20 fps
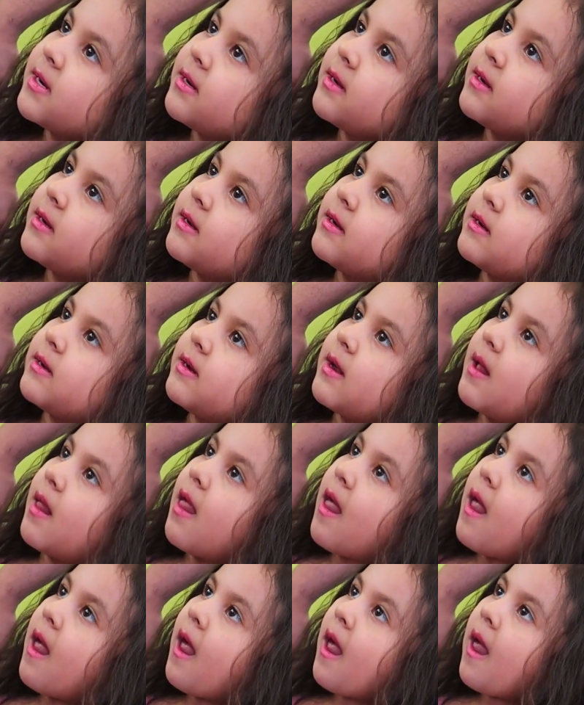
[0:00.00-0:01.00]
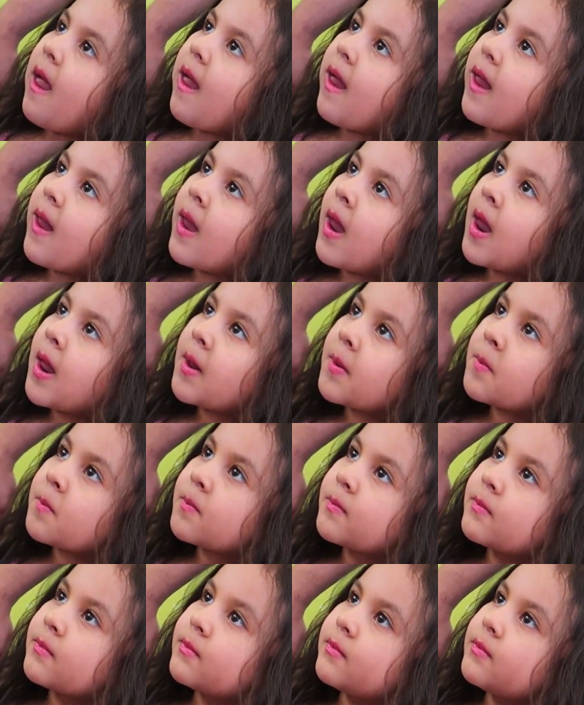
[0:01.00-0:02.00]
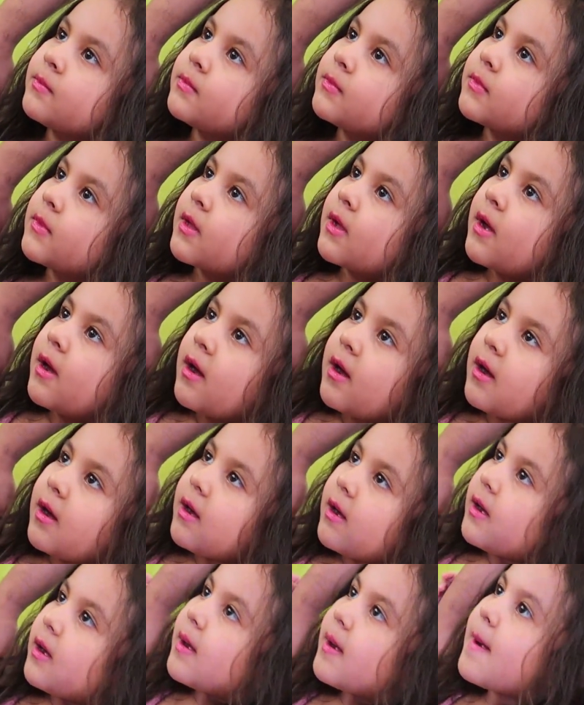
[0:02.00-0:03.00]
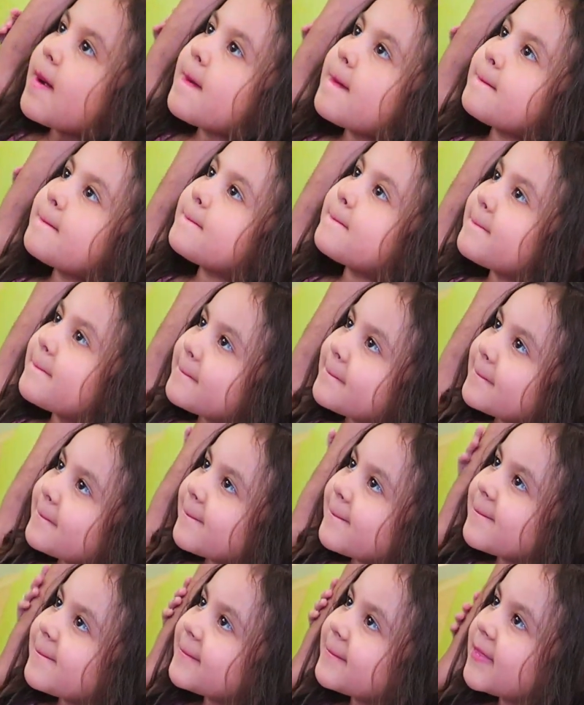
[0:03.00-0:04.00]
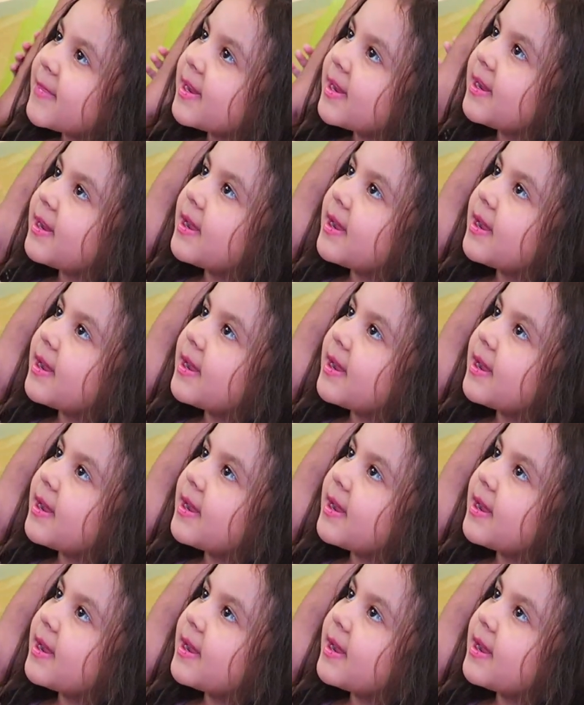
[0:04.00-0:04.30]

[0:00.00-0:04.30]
sherbet, raspberry sherbet, and soy milk. that sounds it's really good. good.